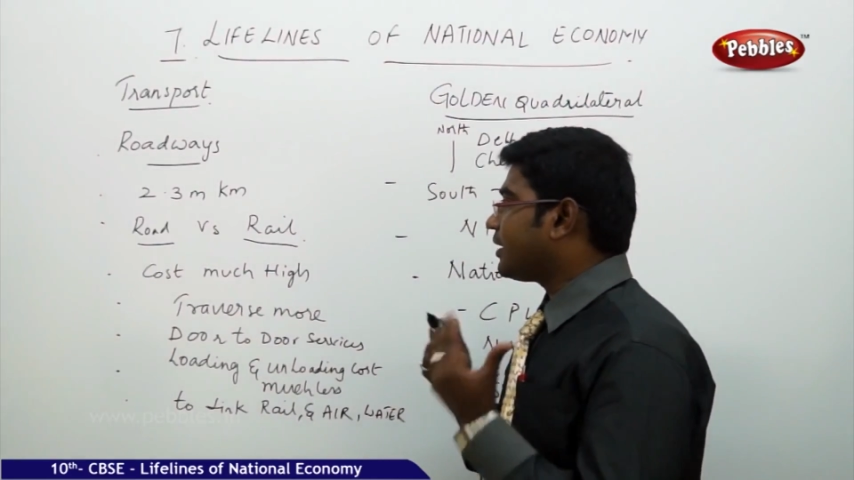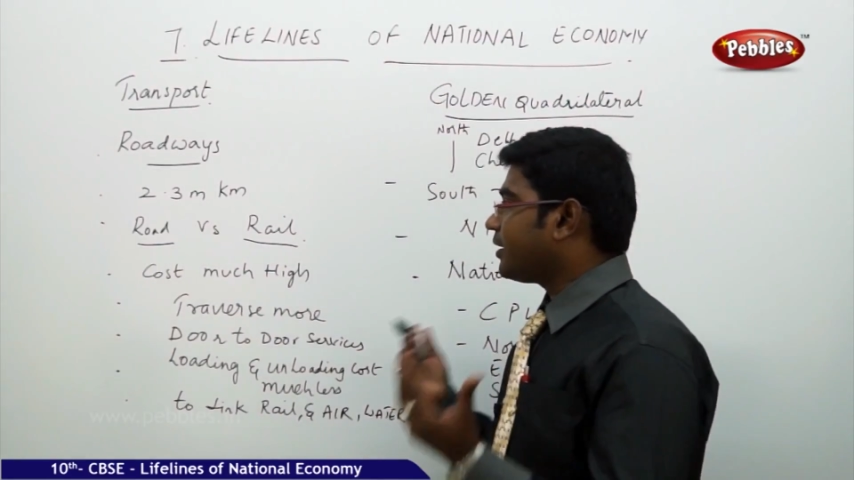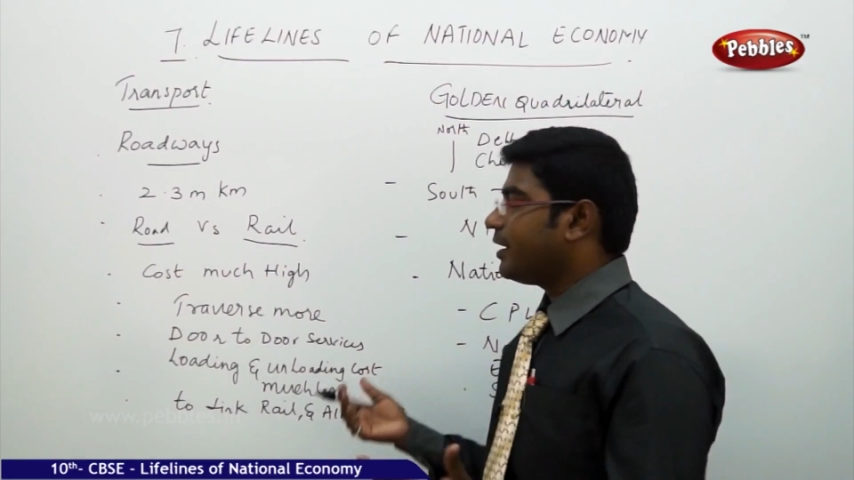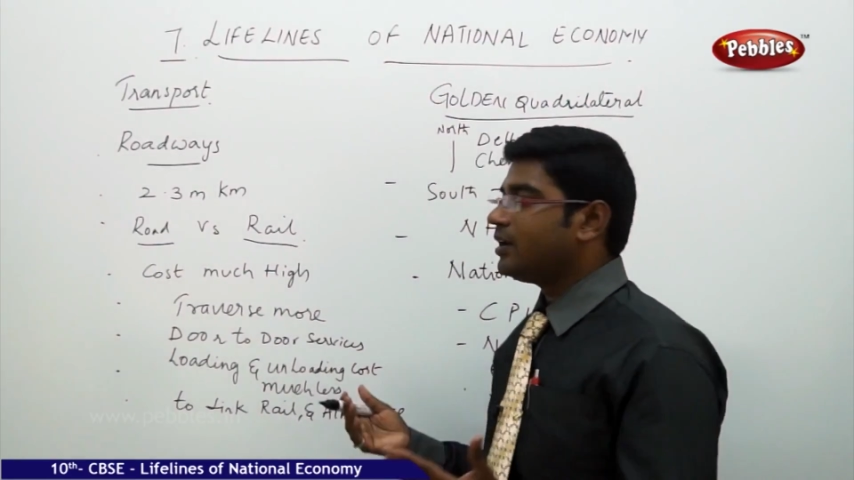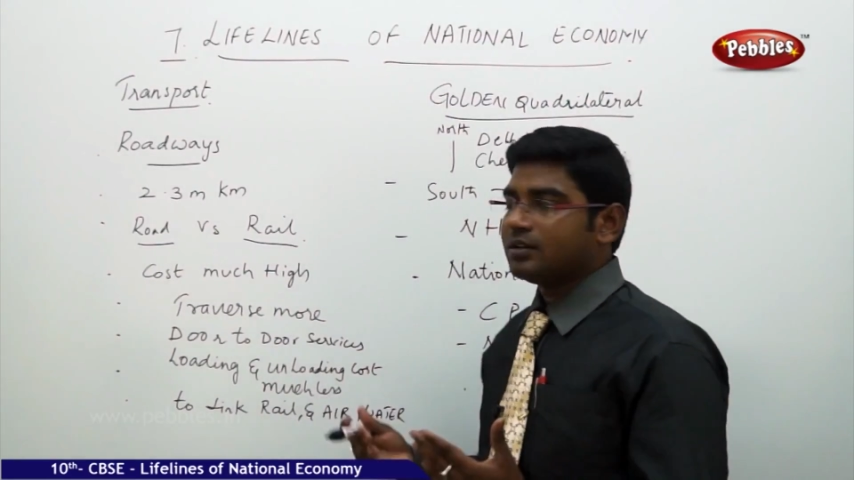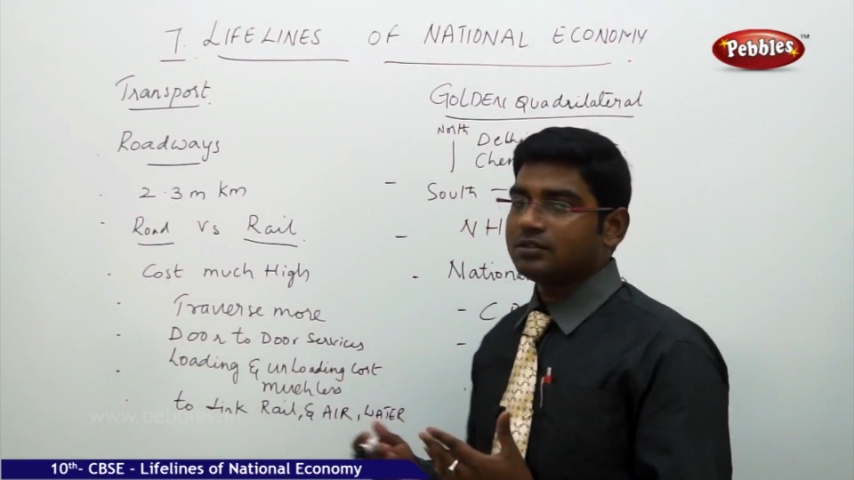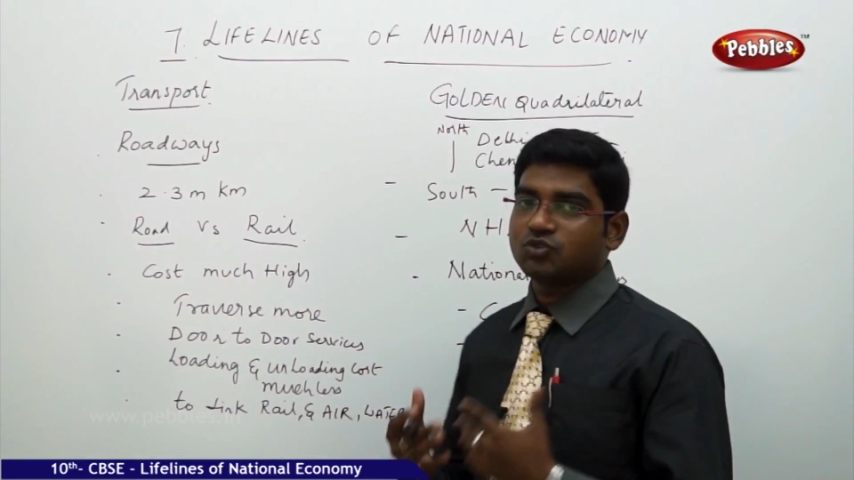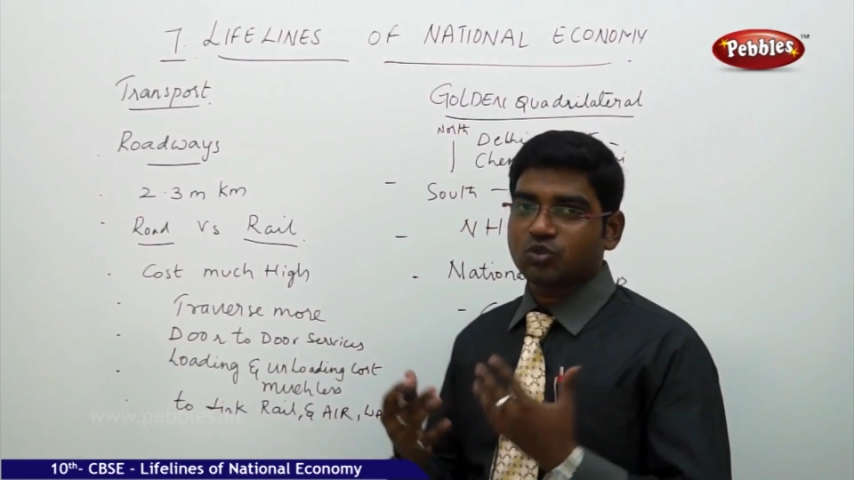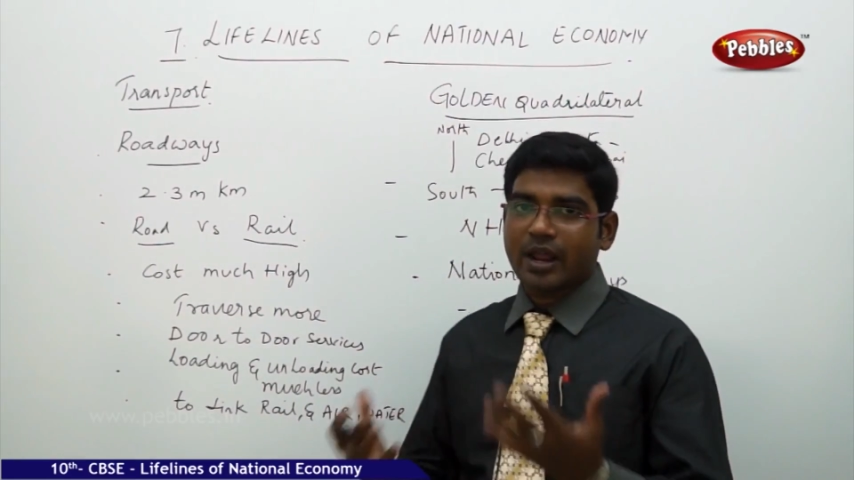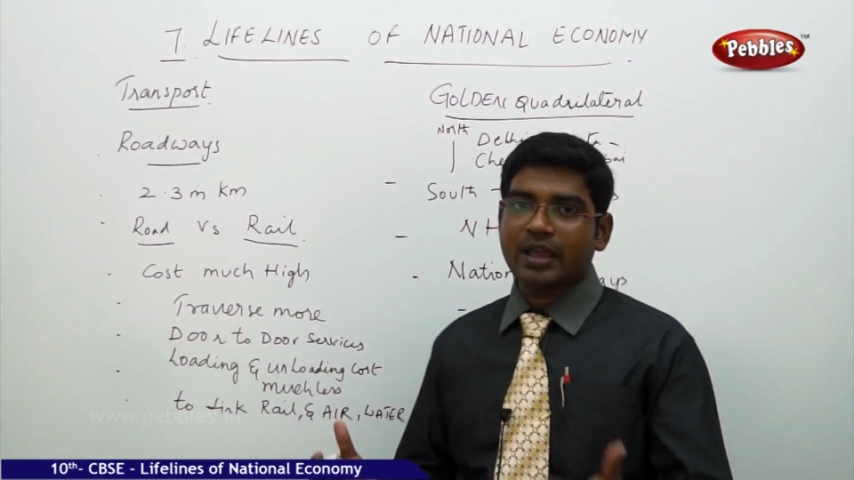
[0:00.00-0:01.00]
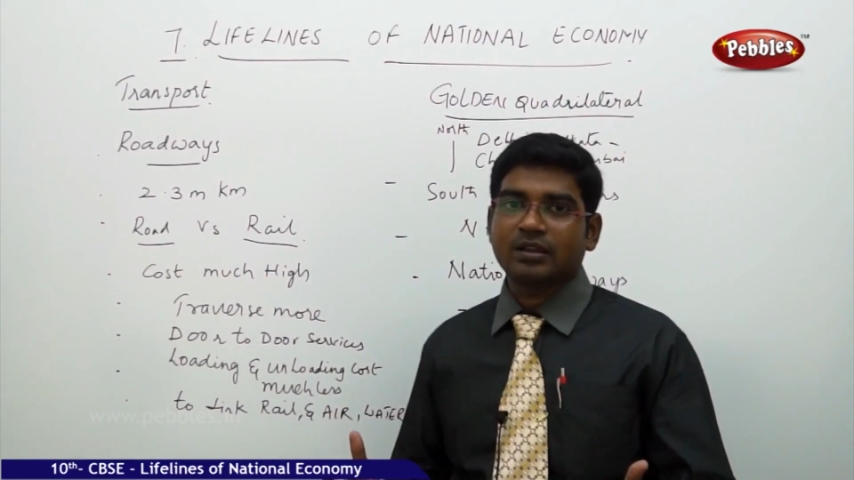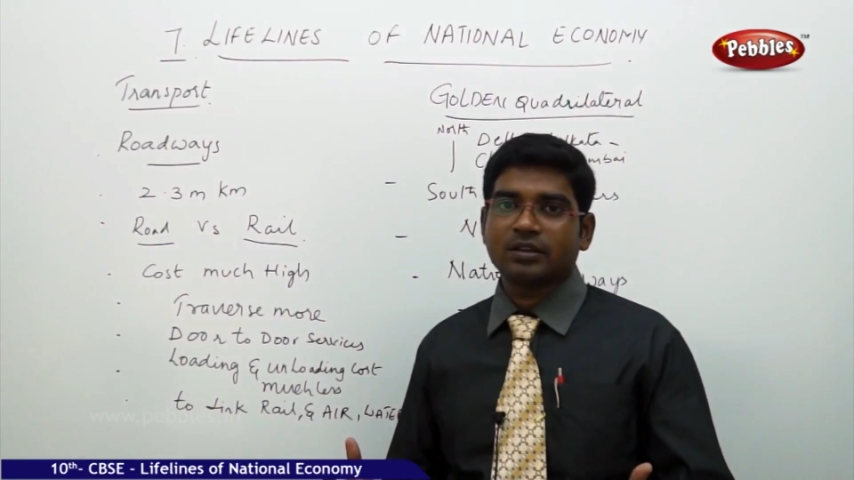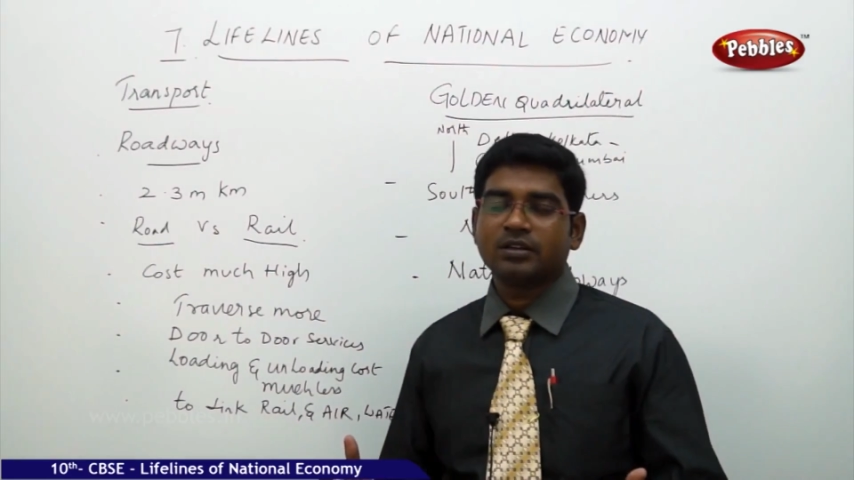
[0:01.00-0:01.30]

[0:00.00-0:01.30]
a rail track